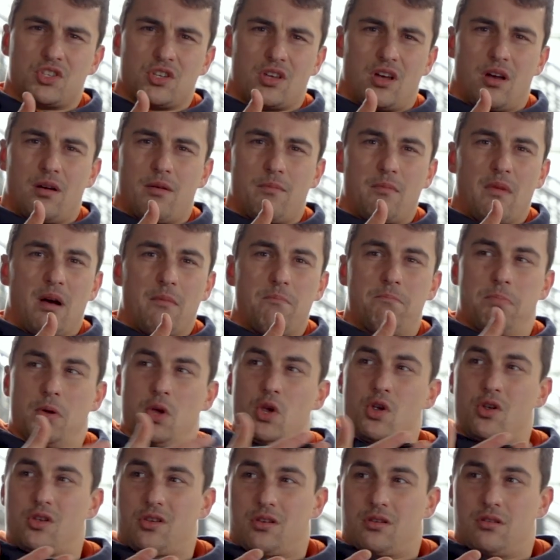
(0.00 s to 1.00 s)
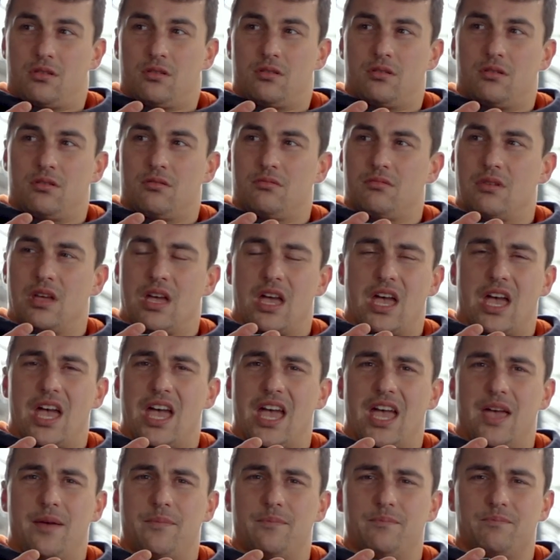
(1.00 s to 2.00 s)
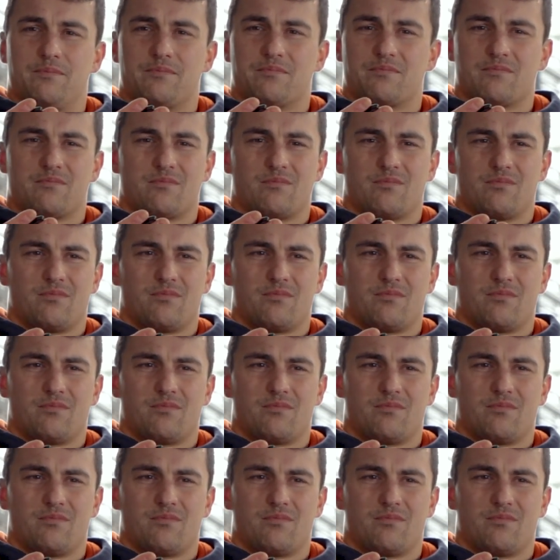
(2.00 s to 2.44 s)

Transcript: a book, a